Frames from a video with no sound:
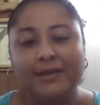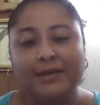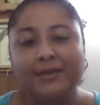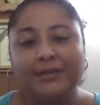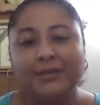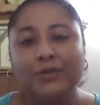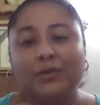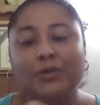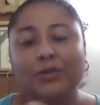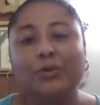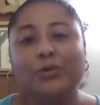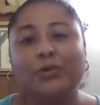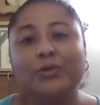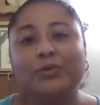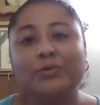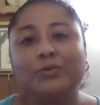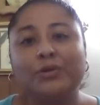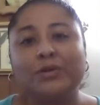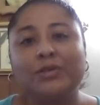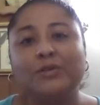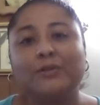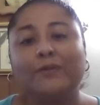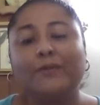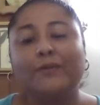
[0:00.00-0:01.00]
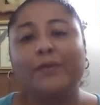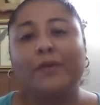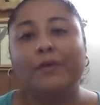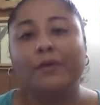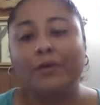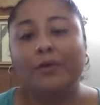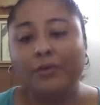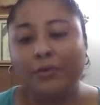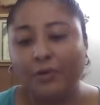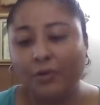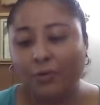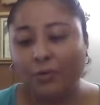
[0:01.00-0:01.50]
So those were some
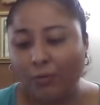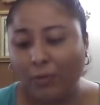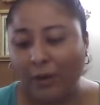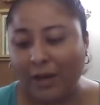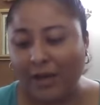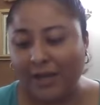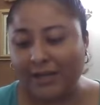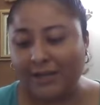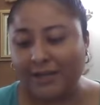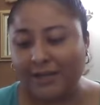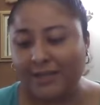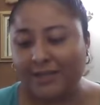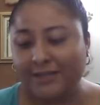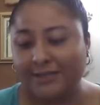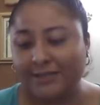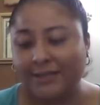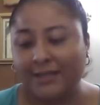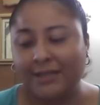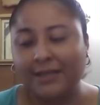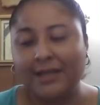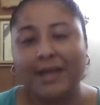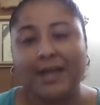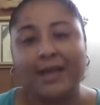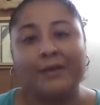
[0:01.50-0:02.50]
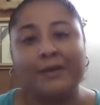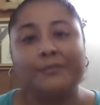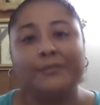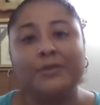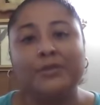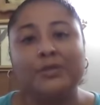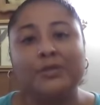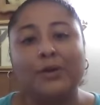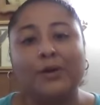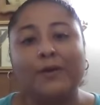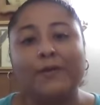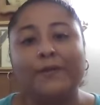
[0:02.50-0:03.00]
very good qualities that I
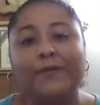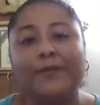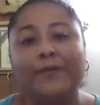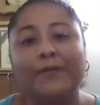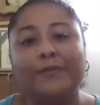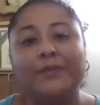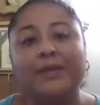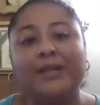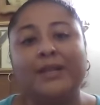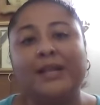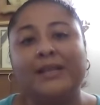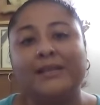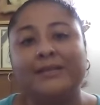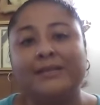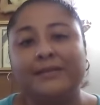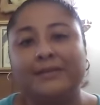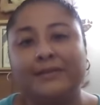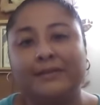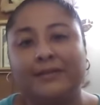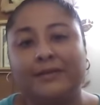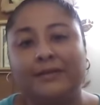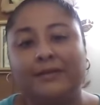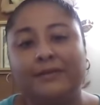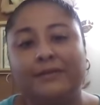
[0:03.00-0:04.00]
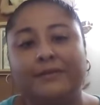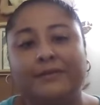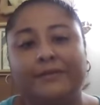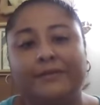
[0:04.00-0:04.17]
observed from the lesson.